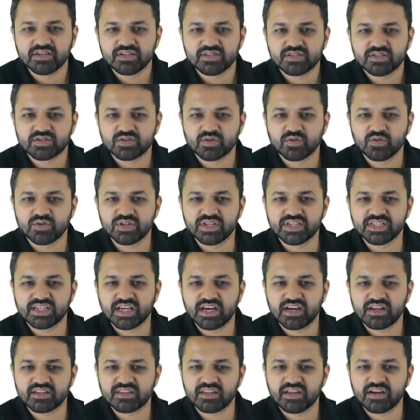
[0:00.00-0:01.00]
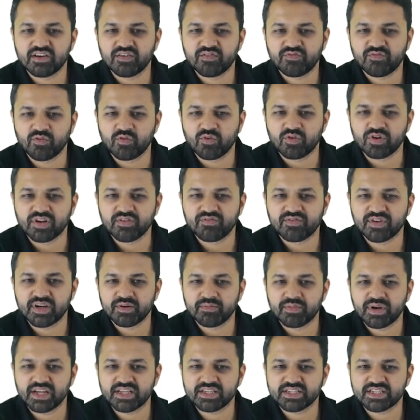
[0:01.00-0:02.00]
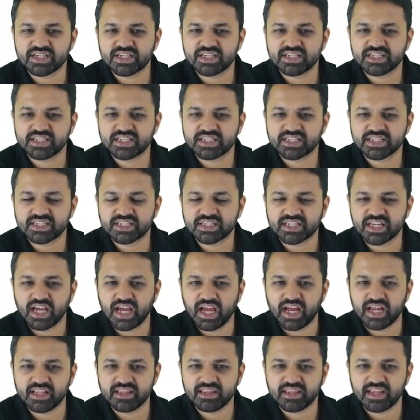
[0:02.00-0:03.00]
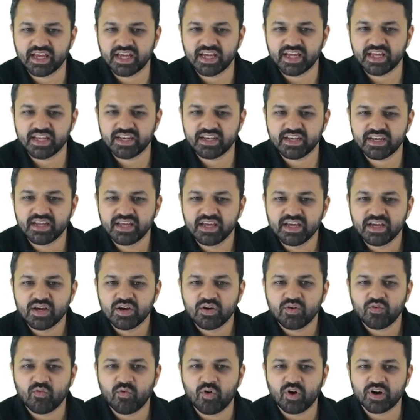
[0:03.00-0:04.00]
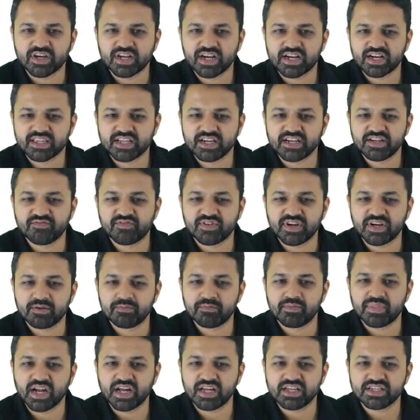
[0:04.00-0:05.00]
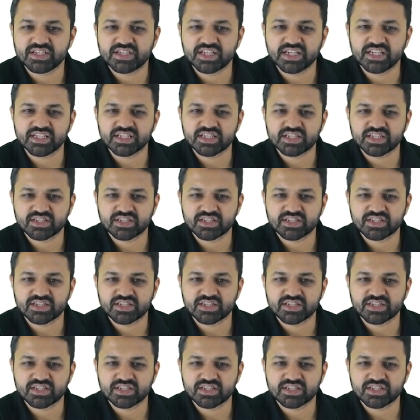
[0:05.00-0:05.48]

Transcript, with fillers: So these are the four different branches. And then what are the different branches